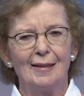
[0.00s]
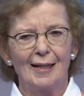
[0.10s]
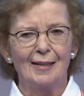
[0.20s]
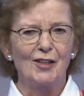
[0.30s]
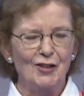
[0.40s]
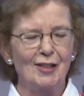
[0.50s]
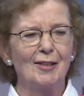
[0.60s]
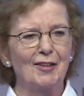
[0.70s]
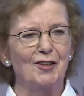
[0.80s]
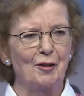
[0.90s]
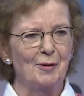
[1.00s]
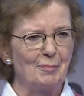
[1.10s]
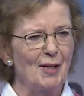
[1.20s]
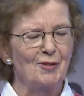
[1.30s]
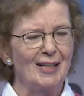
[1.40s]
And the journalist who was
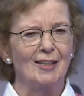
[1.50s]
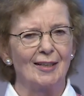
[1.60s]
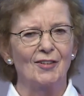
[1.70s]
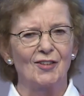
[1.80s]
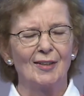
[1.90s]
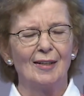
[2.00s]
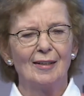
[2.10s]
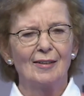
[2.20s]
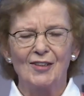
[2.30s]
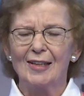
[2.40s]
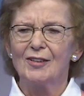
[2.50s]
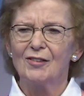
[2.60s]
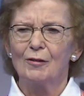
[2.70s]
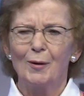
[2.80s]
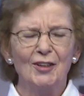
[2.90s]
moderating us
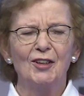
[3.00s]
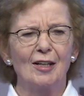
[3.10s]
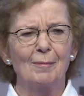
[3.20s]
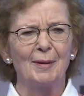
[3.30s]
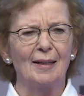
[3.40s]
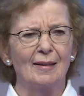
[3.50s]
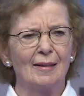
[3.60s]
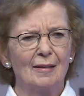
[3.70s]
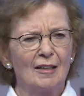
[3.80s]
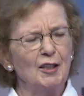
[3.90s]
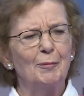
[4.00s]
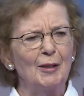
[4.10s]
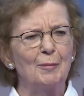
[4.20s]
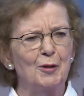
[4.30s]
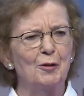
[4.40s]
said quite sharply,
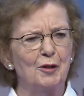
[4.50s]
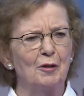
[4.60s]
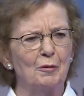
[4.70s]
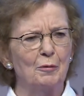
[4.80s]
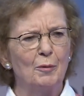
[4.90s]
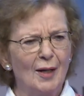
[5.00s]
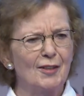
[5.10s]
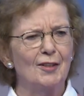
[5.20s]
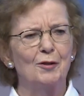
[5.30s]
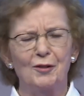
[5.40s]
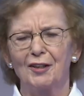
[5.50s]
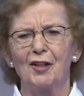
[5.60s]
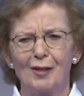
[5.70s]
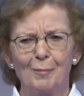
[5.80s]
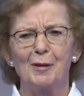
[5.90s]
"Archbishop Tutu, why are you such
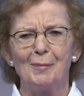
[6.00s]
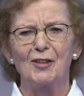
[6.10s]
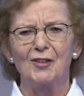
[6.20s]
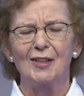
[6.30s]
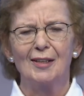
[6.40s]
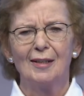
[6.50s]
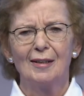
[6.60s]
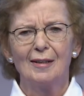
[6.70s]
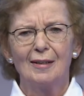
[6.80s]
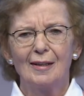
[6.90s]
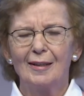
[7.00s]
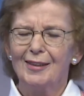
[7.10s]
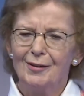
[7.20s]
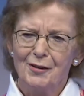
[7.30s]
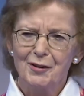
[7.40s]
an optimist?" And
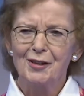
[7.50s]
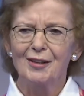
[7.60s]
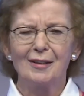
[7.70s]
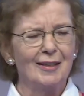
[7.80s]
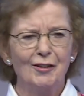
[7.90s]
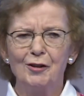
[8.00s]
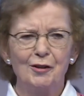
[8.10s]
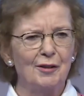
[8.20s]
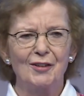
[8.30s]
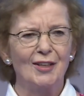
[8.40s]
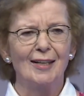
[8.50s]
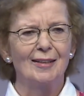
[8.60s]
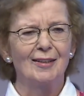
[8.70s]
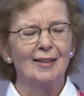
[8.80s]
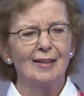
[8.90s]
he looked at her and he shook his
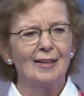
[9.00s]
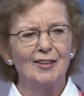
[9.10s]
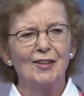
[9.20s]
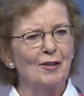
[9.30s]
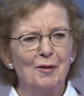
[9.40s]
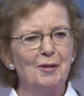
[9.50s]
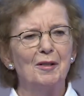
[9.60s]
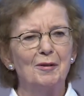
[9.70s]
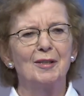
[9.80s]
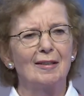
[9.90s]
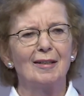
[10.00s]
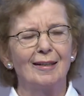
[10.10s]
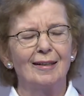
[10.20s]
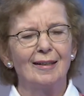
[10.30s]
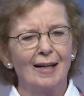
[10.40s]
head and he said, "Oh no,
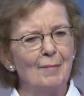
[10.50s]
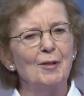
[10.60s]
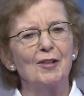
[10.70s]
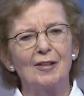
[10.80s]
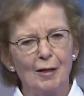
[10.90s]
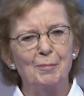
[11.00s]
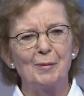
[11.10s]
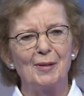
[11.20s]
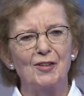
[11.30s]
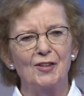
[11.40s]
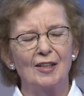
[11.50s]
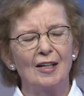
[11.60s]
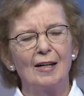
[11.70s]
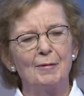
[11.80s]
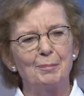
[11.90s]
dearie, I'm not an optimist,
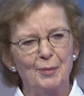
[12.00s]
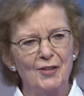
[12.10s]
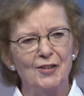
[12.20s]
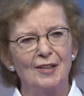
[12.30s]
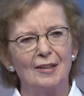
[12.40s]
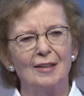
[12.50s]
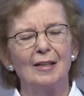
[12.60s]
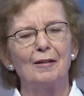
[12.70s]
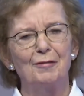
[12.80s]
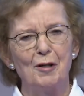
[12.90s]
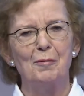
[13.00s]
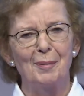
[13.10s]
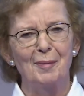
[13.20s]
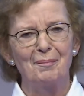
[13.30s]
I'm a prisoner of hope."